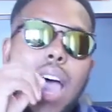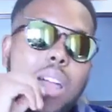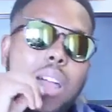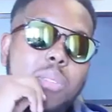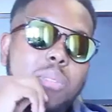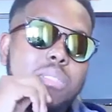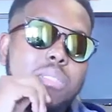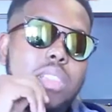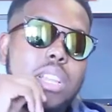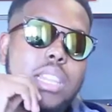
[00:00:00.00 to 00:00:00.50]
I
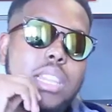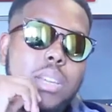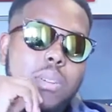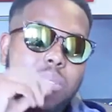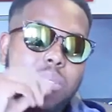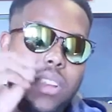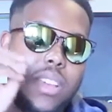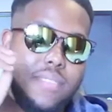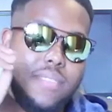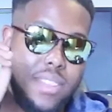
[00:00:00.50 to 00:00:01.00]
don't think they
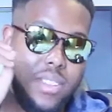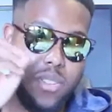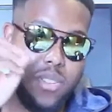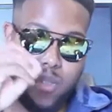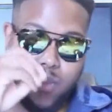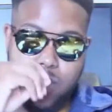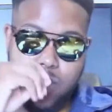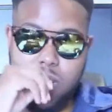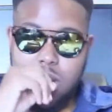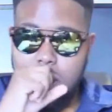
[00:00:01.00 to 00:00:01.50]
will ever
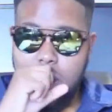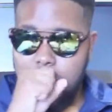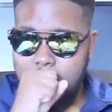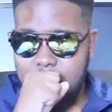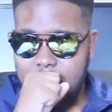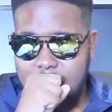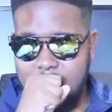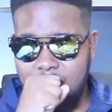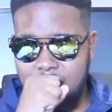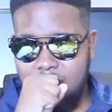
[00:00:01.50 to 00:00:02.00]
know
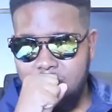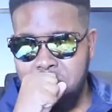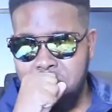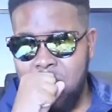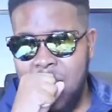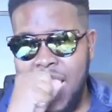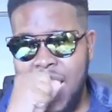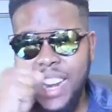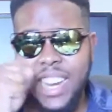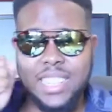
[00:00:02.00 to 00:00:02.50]

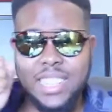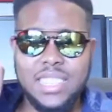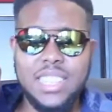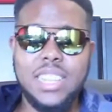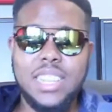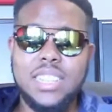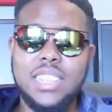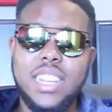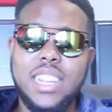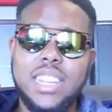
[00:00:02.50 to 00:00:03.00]
unless
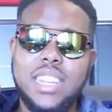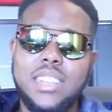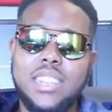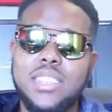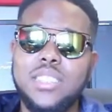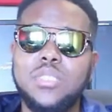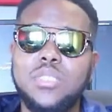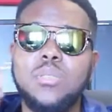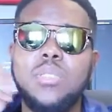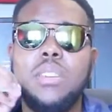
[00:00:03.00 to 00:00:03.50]
they take it
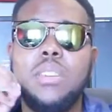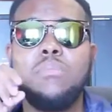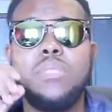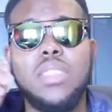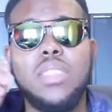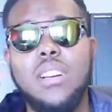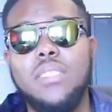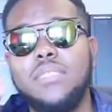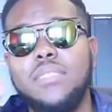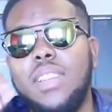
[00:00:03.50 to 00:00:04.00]
into
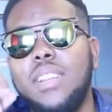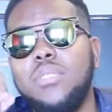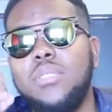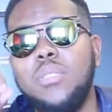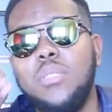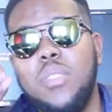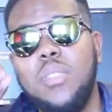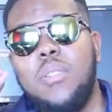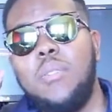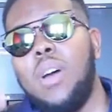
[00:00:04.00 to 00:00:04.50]
themselves that,
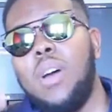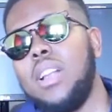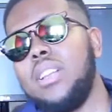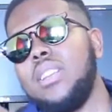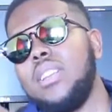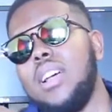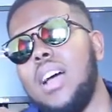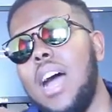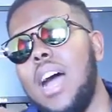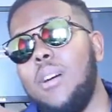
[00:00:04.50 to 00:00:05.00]
you know what,
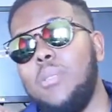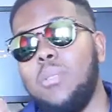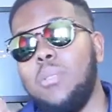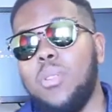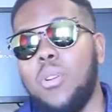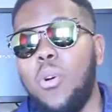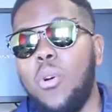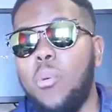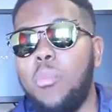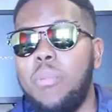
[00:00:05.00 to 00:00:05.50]
I
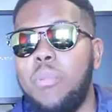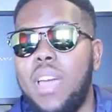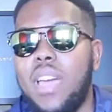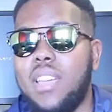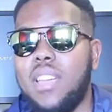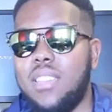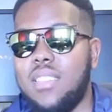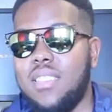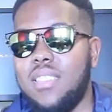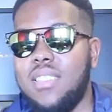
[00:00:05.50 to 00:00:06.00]
will go
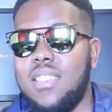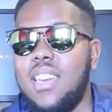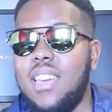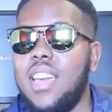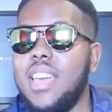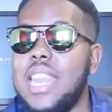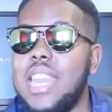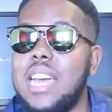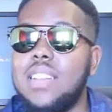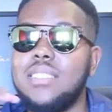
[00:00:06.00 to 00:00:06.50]
back
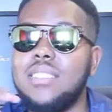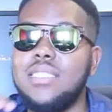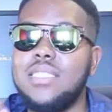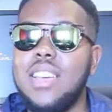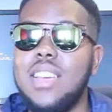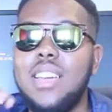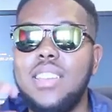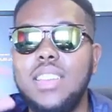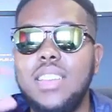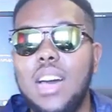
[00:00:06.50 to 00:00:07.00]
and
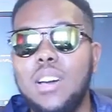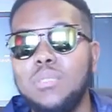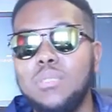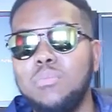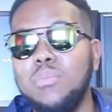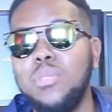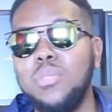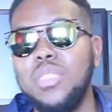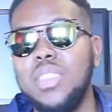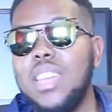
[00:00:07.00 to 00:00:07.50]
understand house
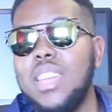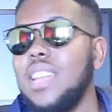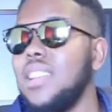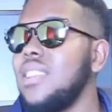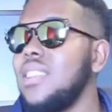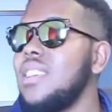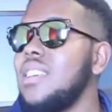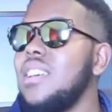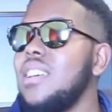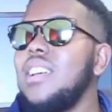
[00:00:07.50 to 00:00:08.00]
music
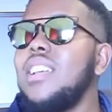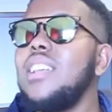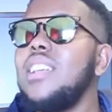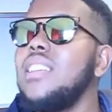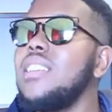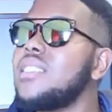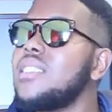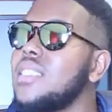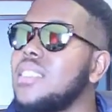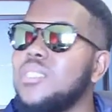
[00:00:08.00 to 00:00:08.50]
and
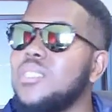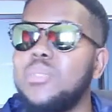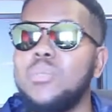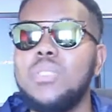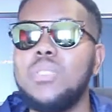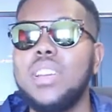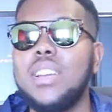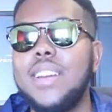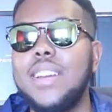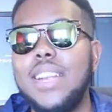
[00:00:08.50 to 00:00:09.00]
listen to
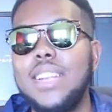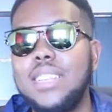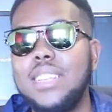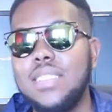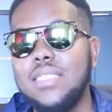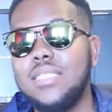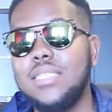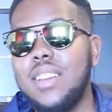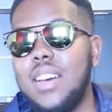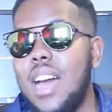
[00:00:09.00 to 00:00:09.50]
the
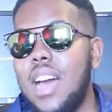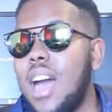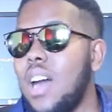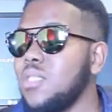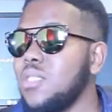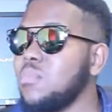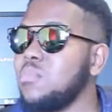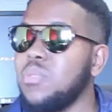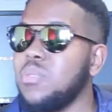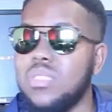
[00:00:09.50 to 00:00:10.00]
greatest
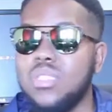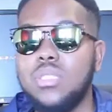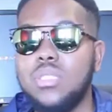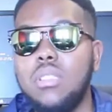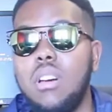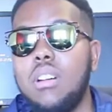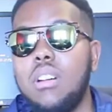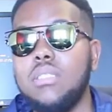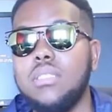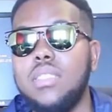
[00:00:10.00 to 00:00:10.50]
house music
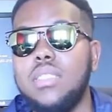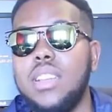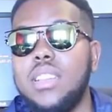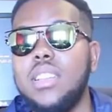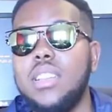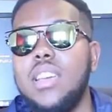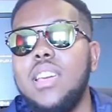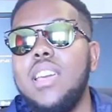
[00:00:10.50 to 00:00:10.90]
songs that